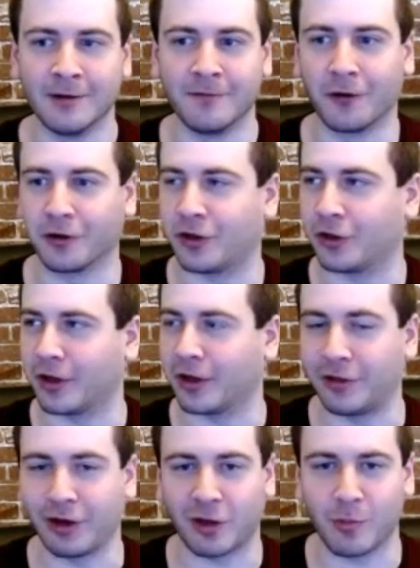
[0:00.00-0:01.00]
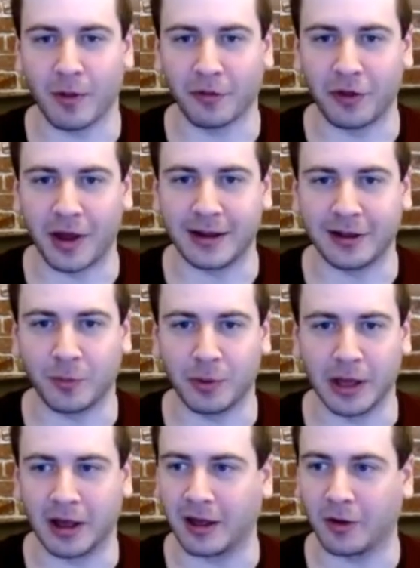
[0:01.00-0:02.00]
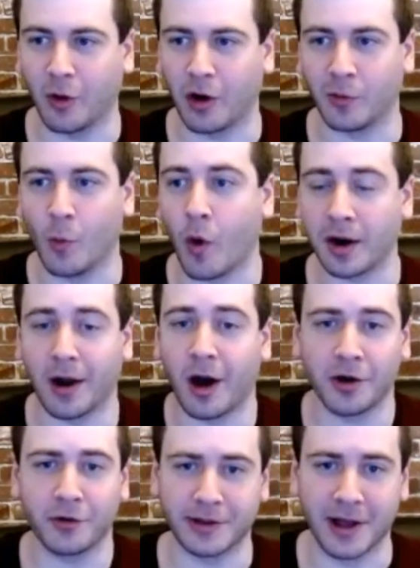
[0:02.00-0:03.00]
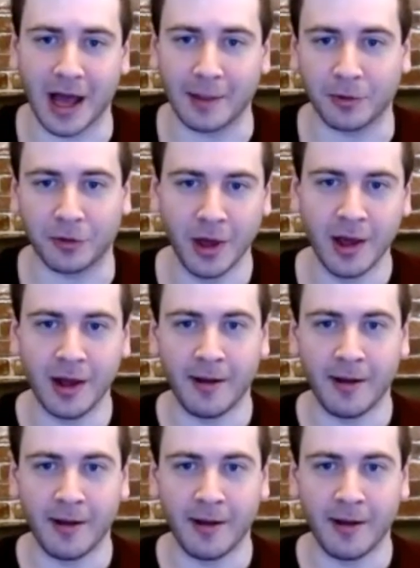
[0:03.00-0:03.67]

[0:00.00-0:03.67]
versus a 6 month sentence, you get caught 1 in 100 times,